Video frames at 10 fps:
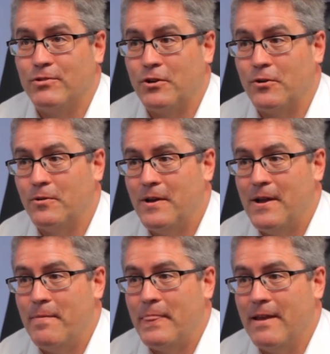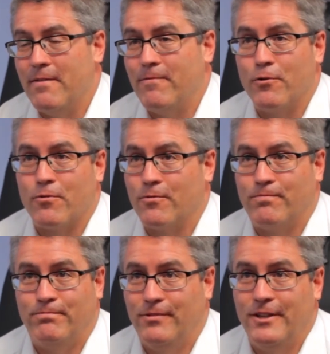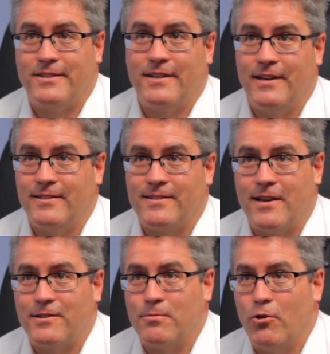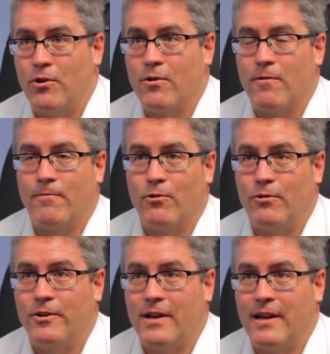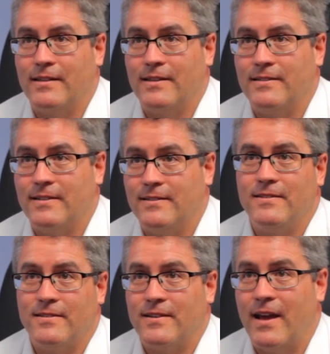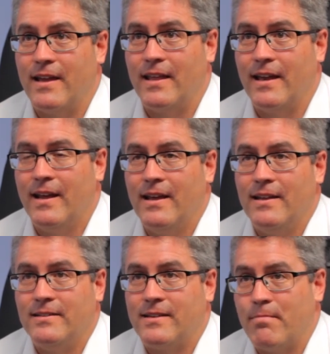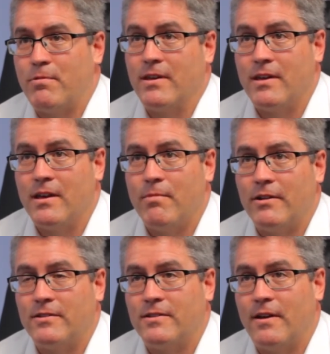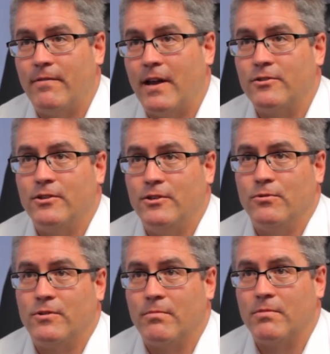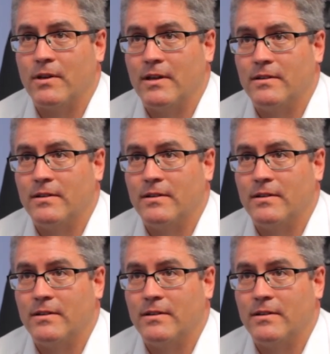So if you're listening to this testimony, or if you're looking at this, this is a sign that stop thinking about the stuff and actually do something.